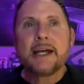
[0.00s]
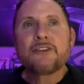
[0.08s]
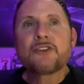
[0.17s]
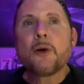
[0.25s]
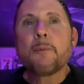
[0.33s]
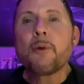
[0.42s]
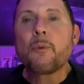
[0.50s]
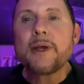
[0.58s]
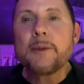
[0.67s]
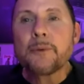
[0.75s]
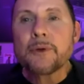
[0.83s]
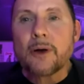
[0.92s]
And so, but
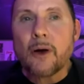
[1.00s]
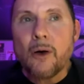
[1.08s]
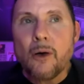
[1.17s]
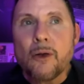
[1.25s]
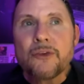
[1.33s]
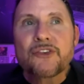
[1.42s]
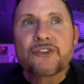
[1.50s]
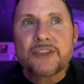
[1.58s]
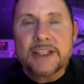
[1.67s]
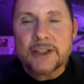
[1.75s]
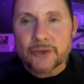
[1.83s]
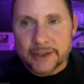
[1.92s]
we were all
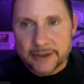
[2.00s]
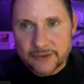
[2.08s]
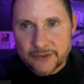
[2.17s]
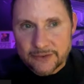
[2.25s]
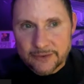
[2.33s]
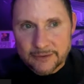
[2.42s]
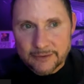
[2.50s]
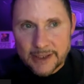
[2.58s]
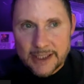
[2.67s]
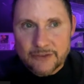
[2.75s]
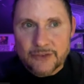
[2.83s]
secrets, right?